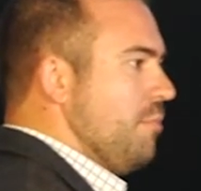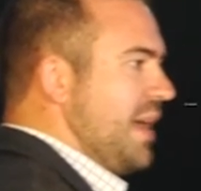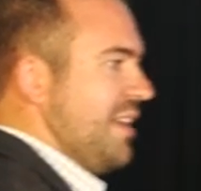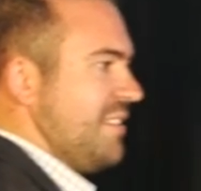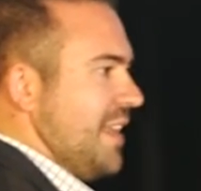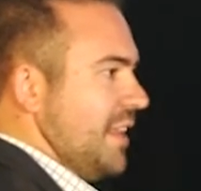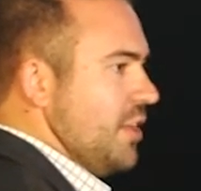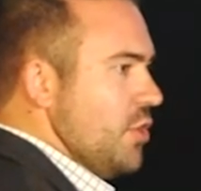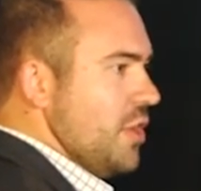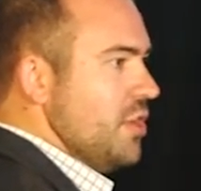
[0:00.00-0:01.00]
biggest thing that
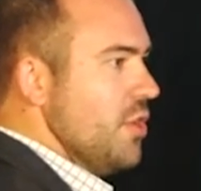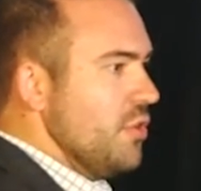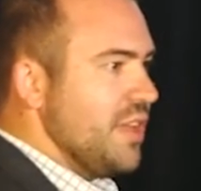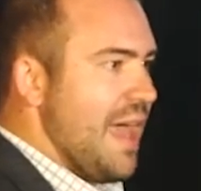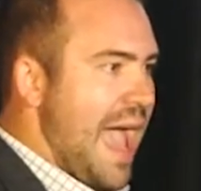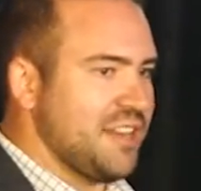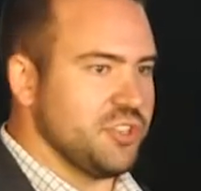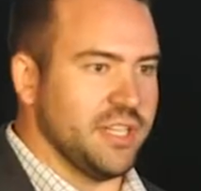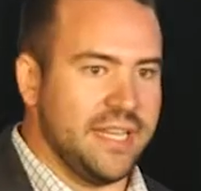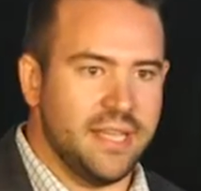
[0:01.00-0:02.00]
you can do to
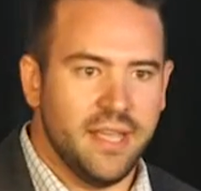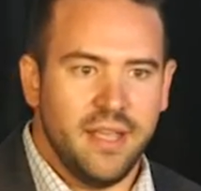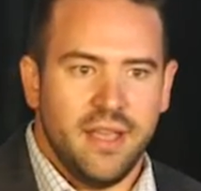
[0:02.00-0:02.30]
actually